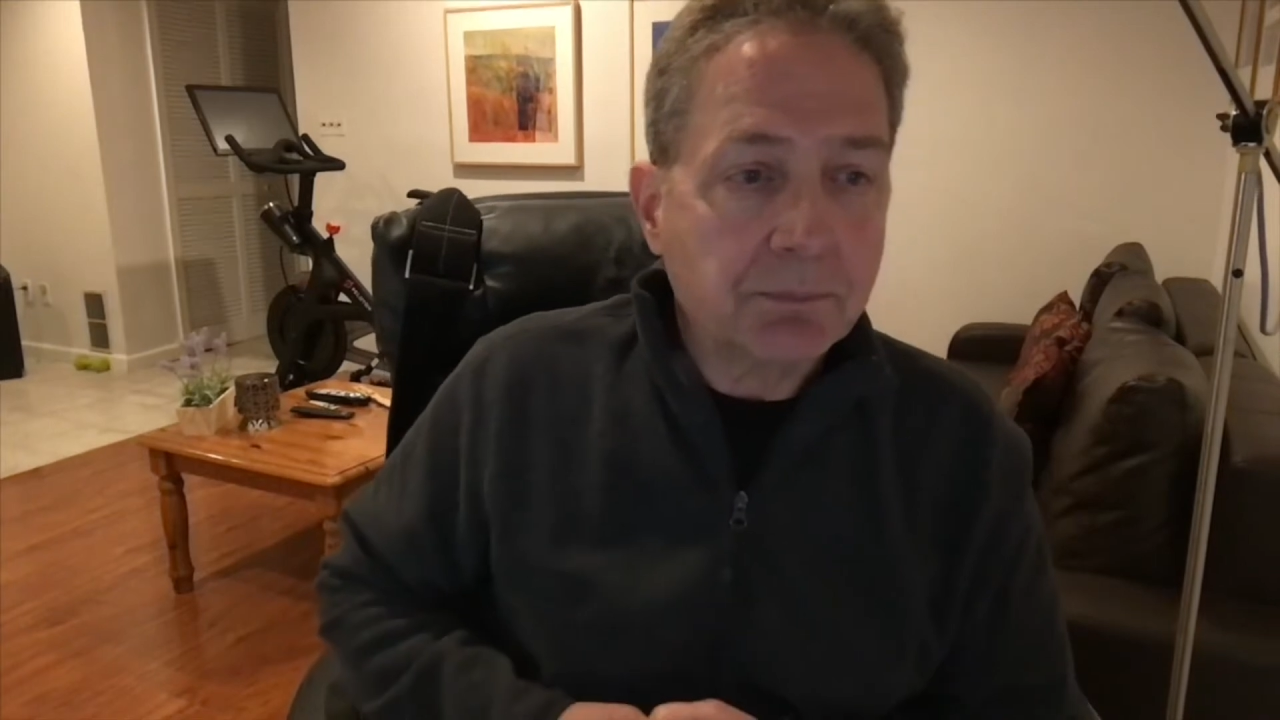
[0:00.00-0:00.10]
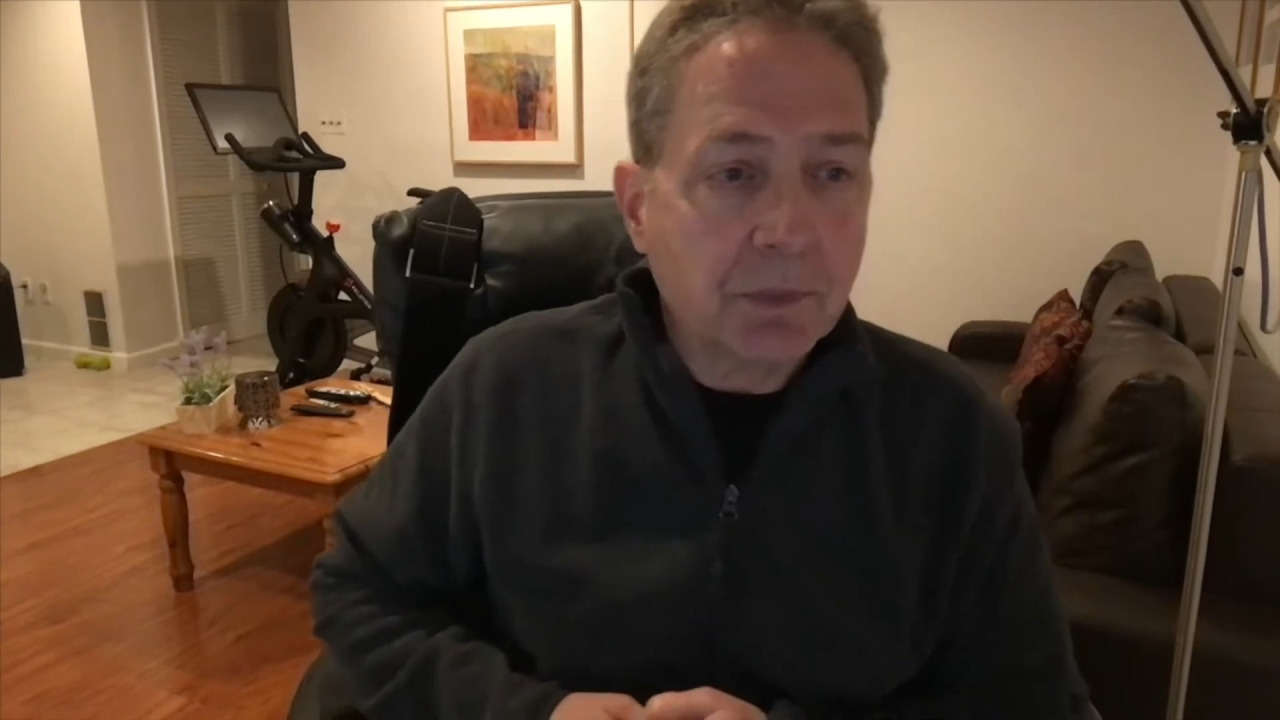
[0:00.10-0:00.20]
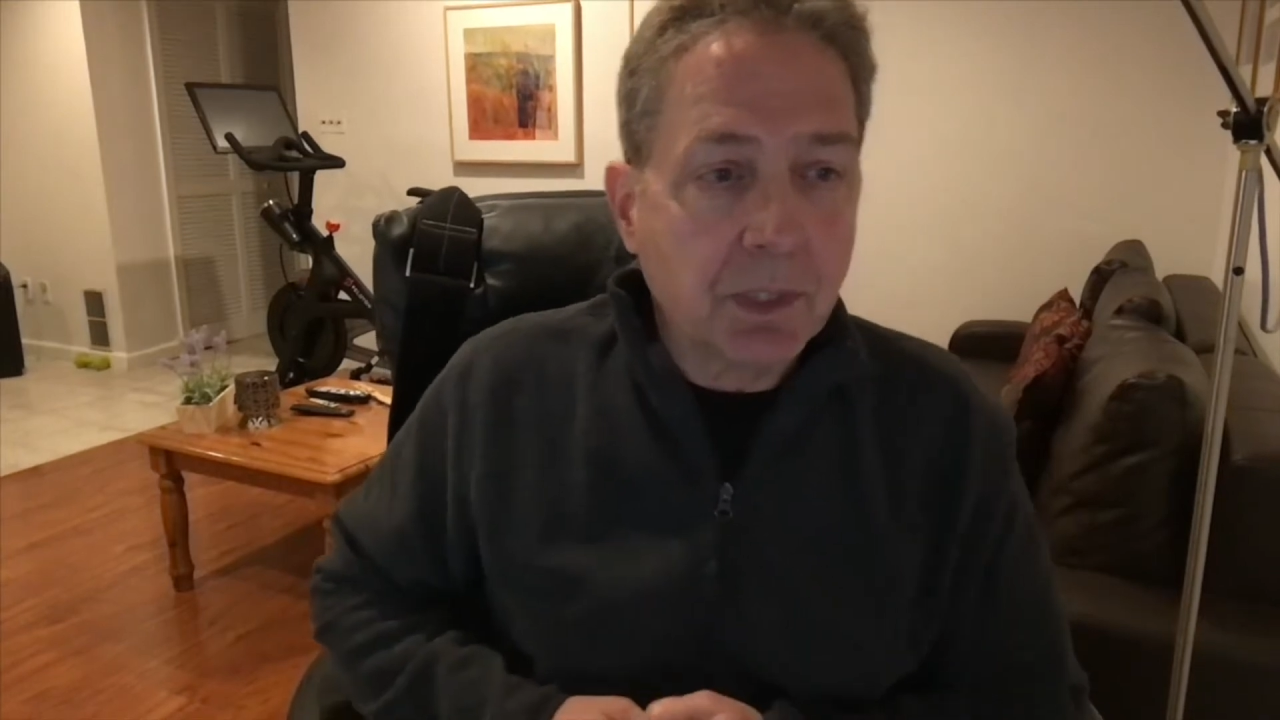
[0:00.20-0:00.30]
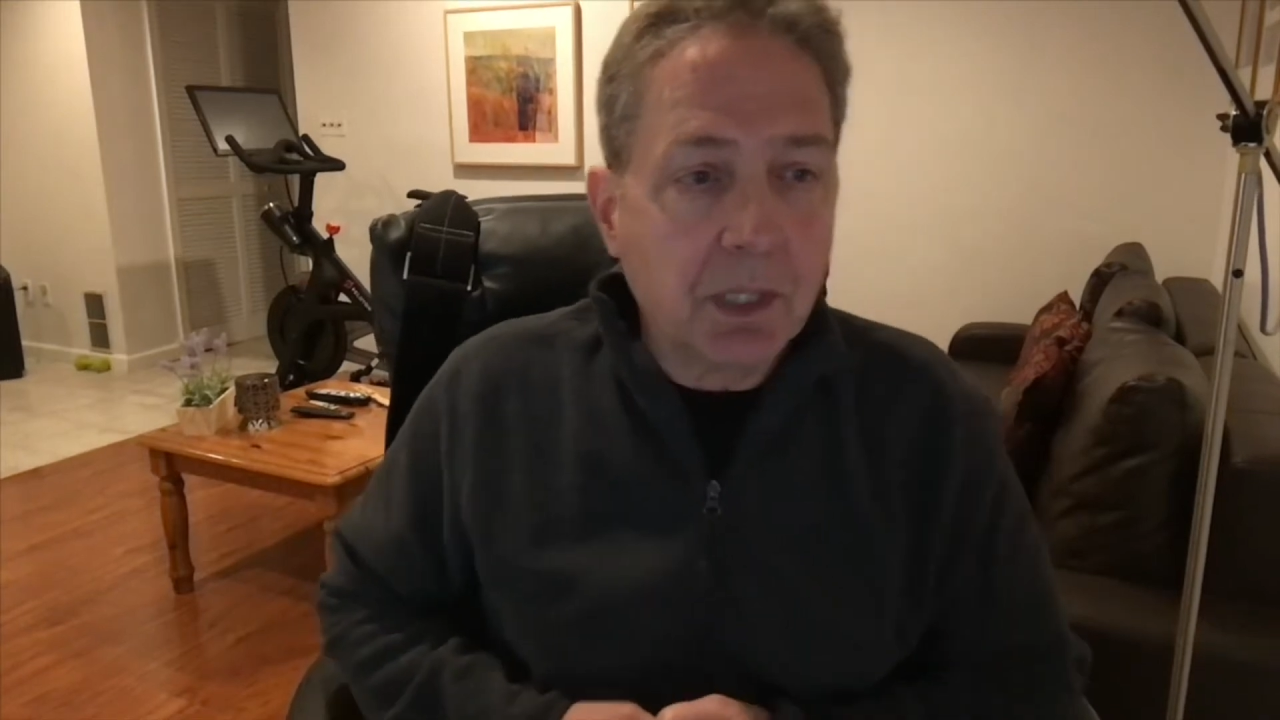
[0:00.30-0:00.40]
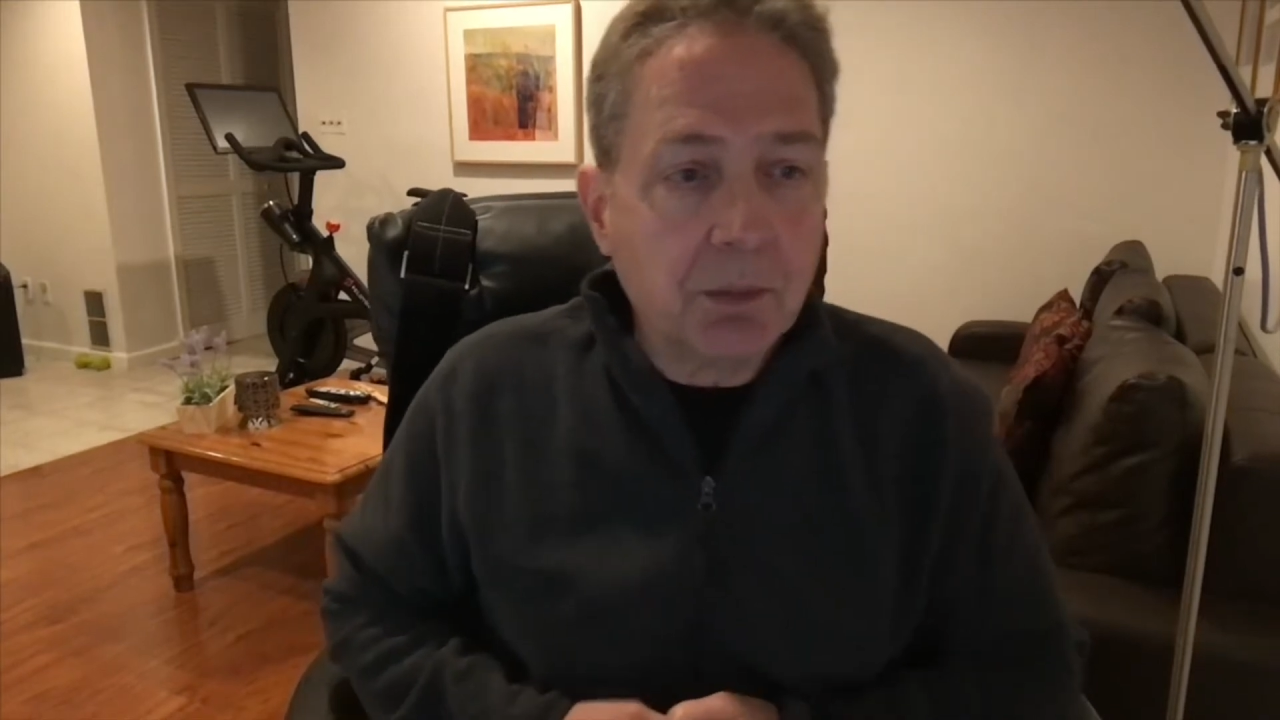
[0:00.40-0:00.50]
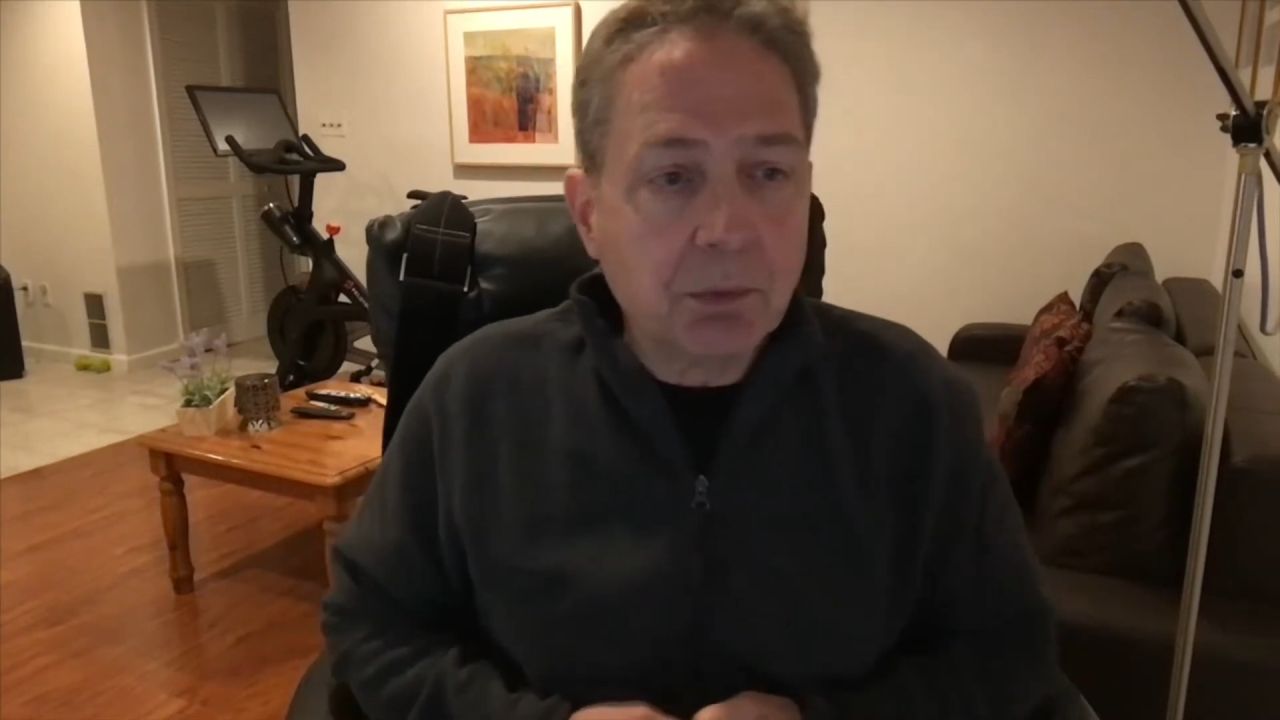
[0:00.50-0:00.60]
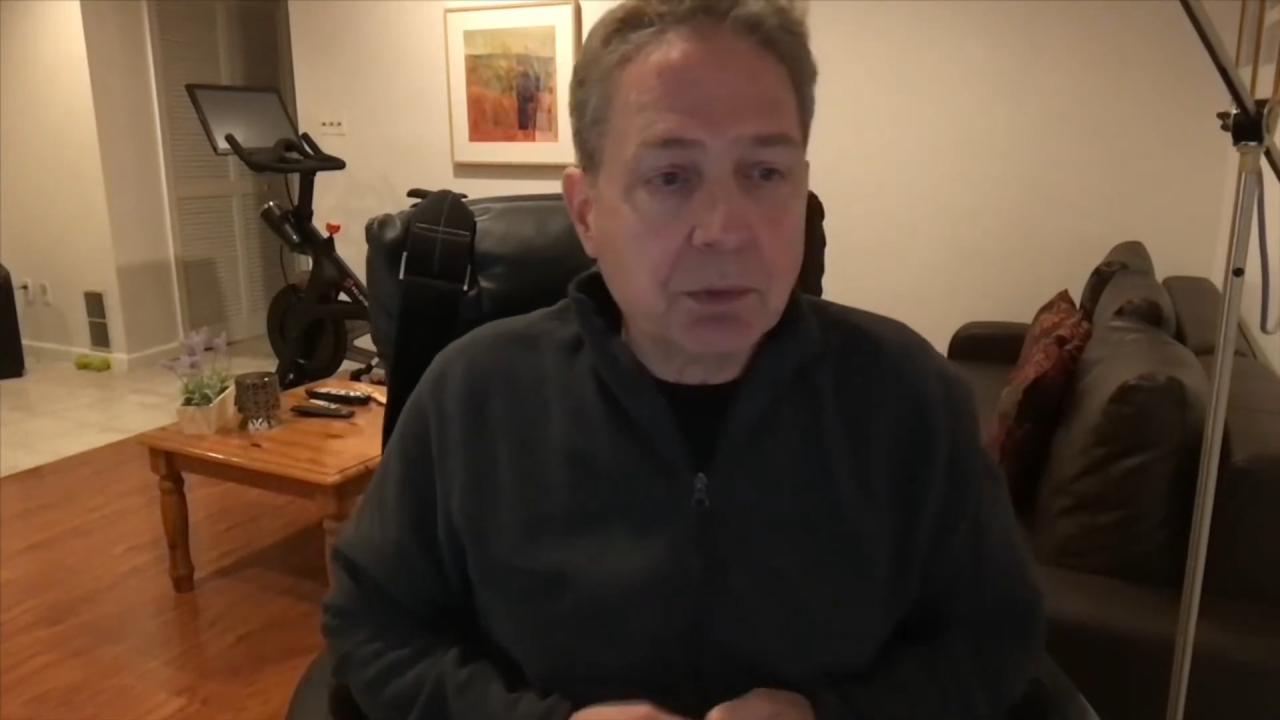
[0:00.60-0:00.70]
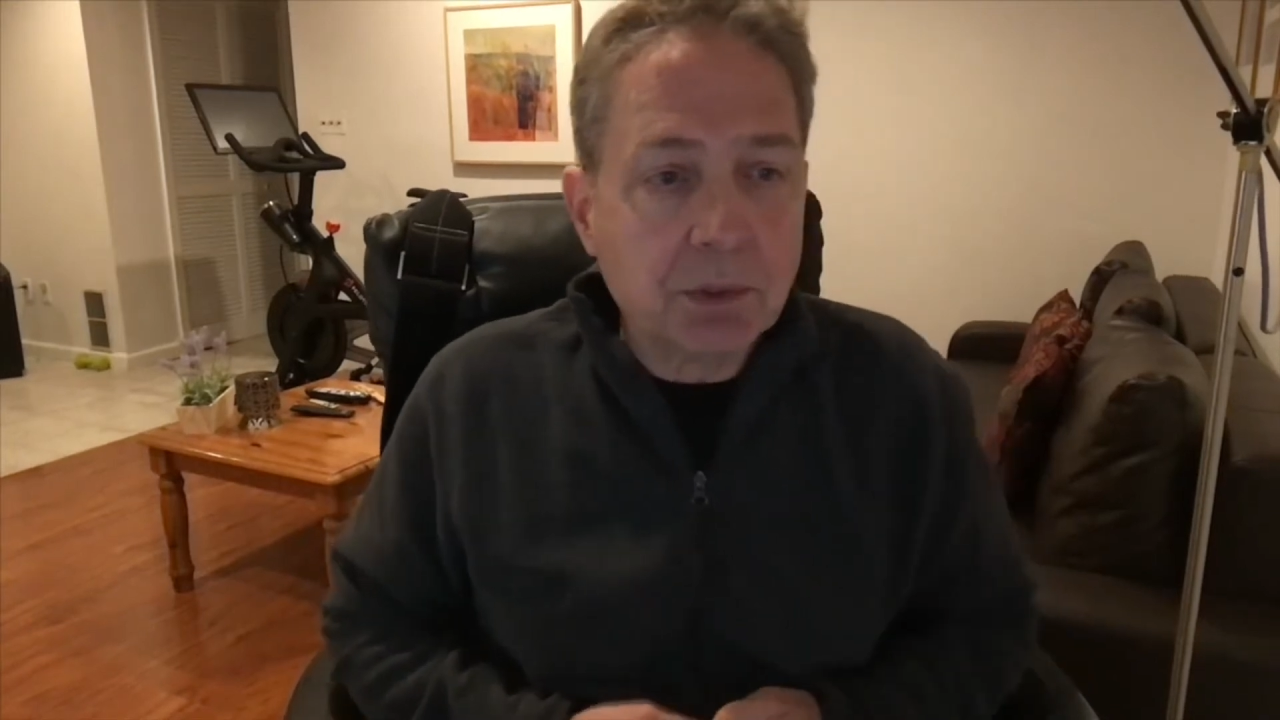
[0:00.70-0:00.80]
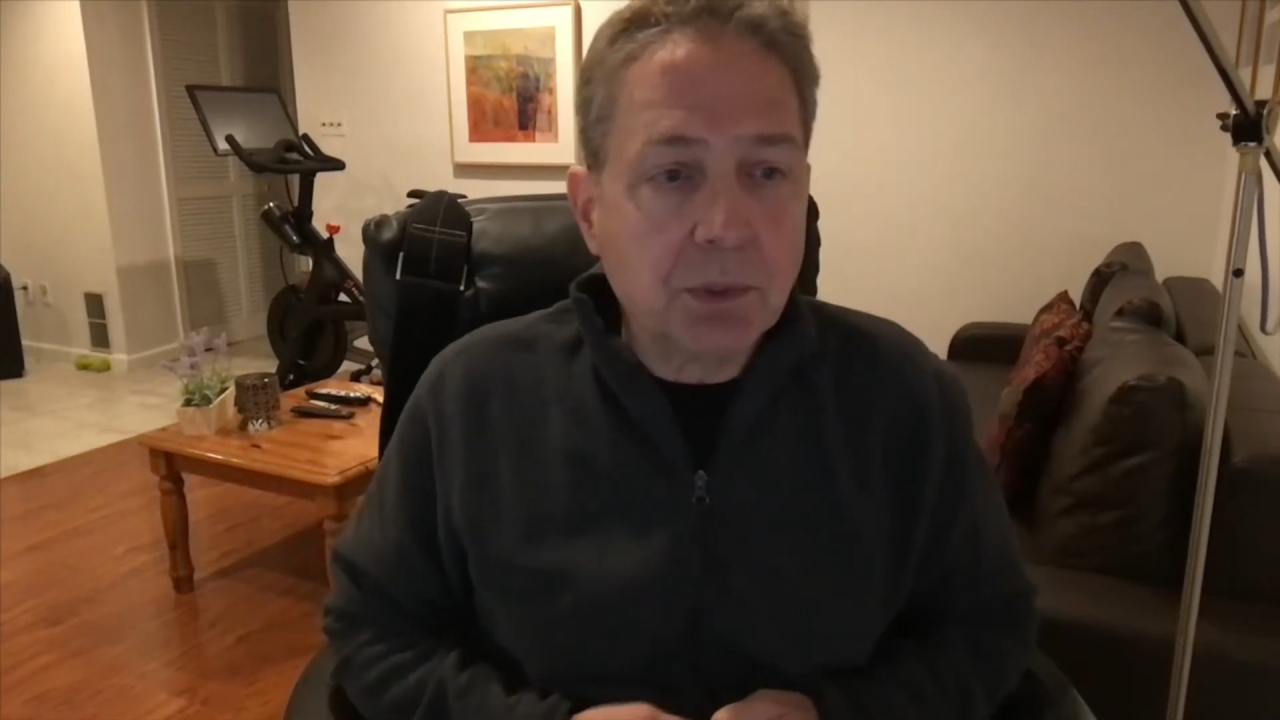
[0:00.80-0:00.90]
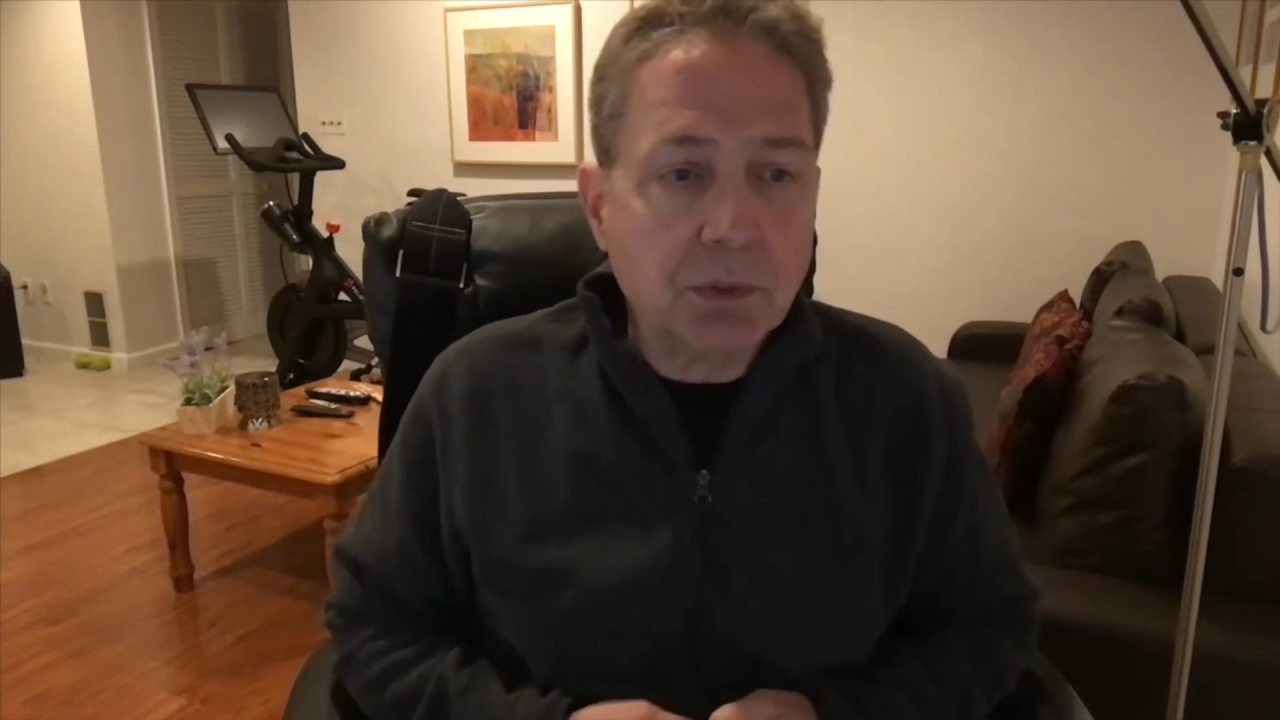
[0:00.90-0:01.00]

where students